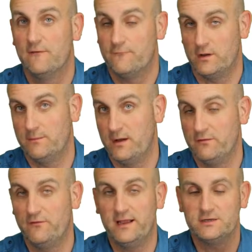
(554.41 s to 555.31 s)
followed by
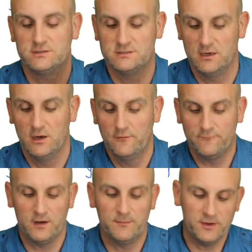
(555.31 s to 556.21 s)
reflections,
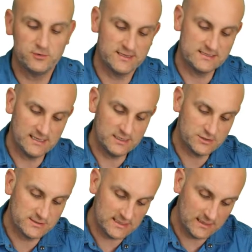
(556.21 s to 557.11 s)
followed by translations.